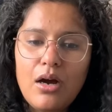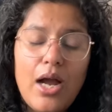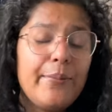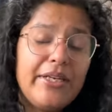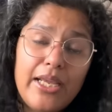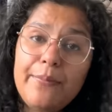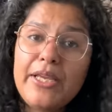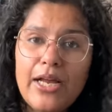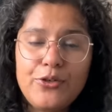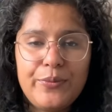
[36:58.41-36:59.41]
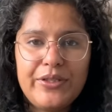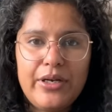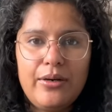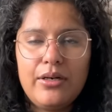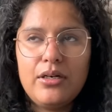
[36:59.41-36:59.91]
Amy had to be
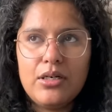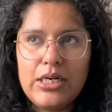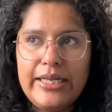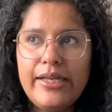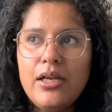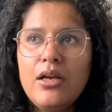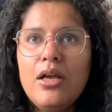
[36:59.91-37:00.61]
there early.